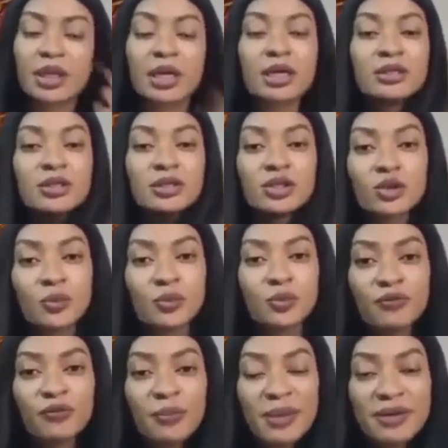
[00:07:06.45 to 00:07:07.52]
It's the
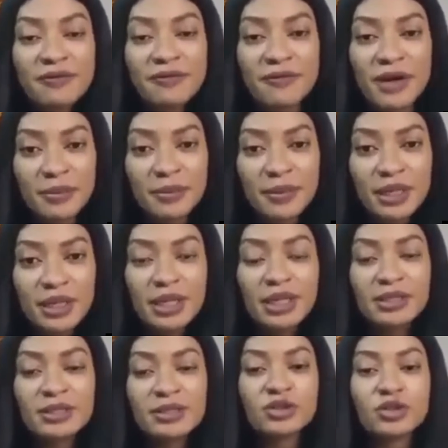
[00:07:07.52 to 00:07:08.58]
support from my family.
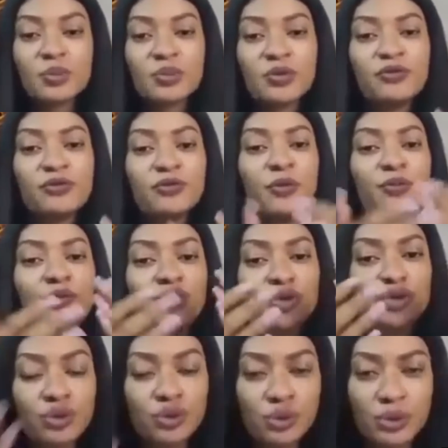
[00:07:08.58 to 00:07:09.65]
It's the support from
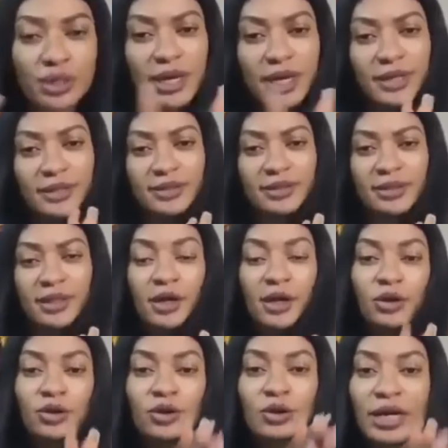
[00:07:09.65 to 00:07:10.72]
you guys.
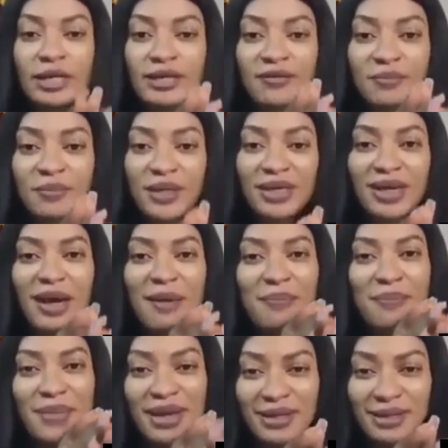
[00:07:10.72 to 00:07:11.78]
You guys have been
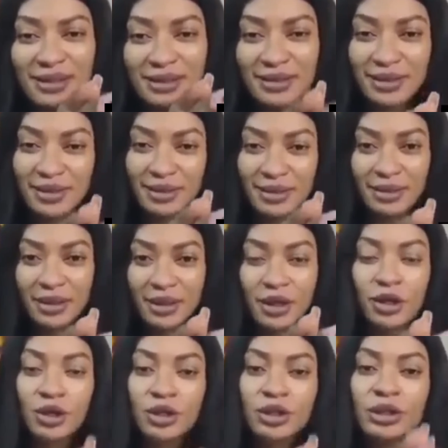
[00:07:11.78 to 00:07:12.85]
amazing.
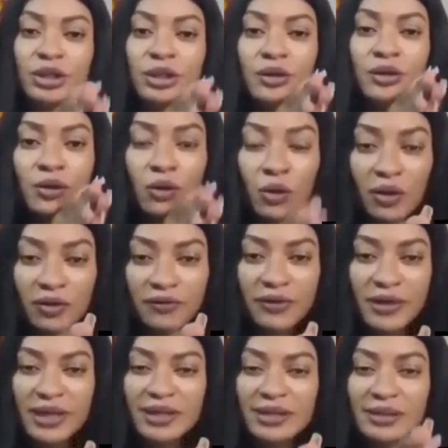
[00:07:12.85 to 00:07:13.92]
The
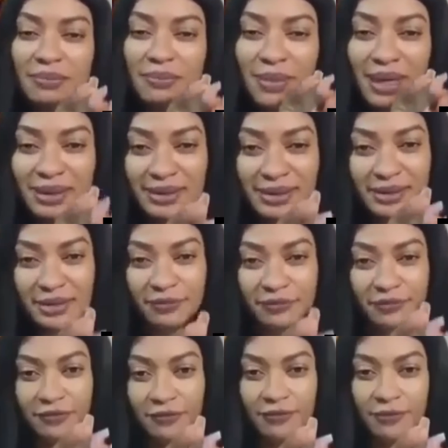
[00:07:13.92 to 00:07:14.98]
love is
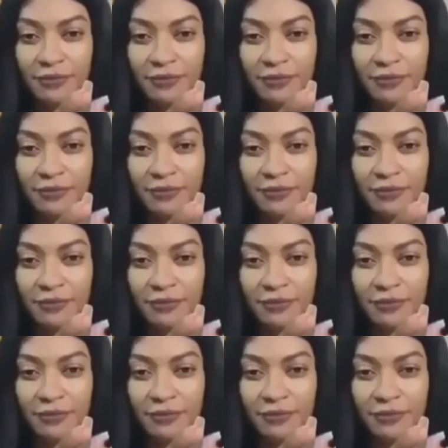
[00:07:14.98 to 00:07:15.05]
massive.